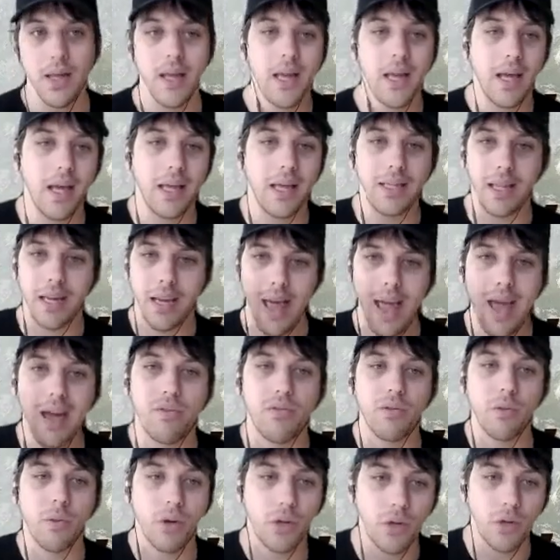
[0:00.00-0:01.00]
and then
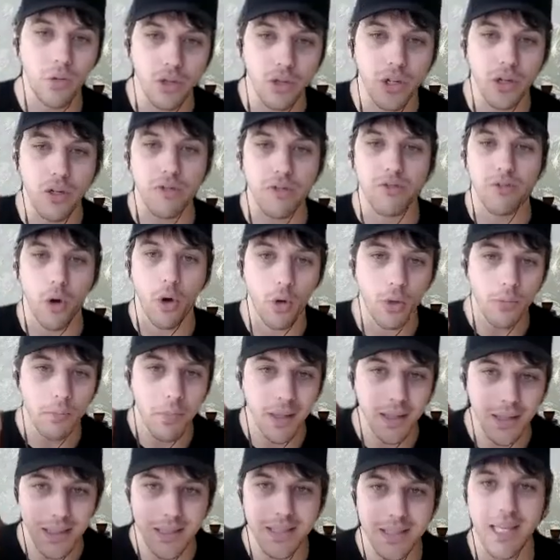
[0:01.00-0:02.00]
everyone who's going to vote by
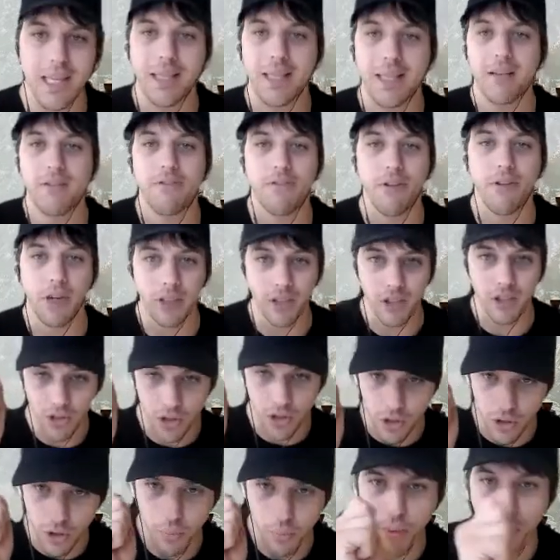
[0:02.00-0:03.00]
sending funds to
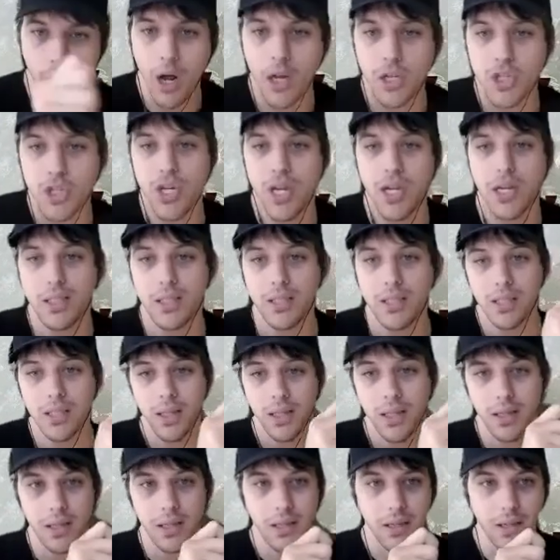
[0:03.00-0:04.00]
the project.
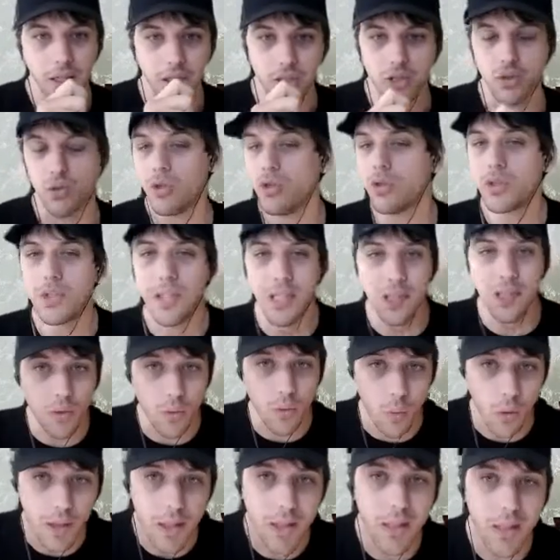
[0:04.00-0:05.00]
So you send your
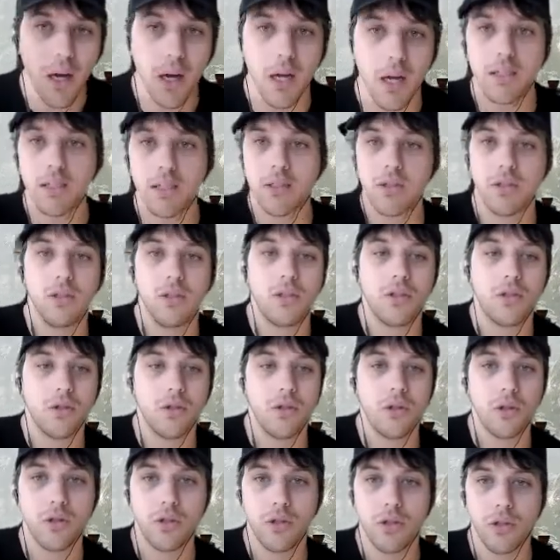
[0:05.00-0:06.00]
1 EOS
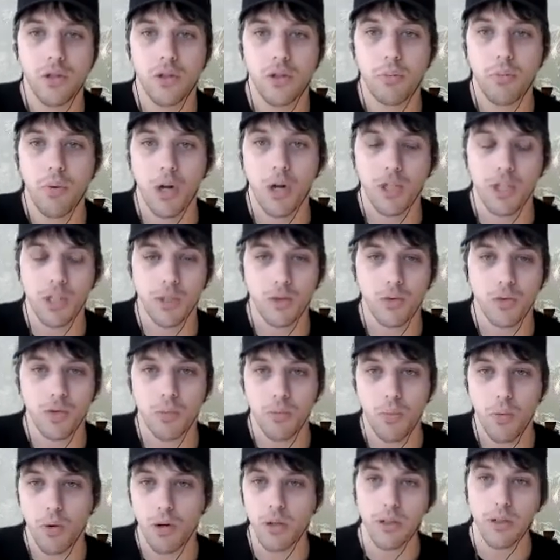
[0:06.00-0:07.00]
to the project you
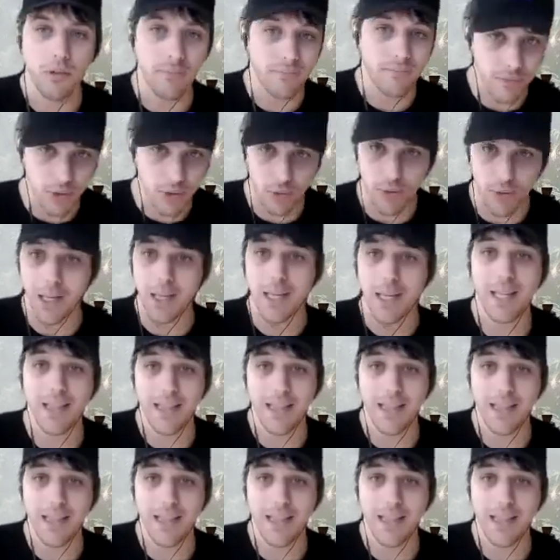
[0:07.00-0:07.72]
support, so they get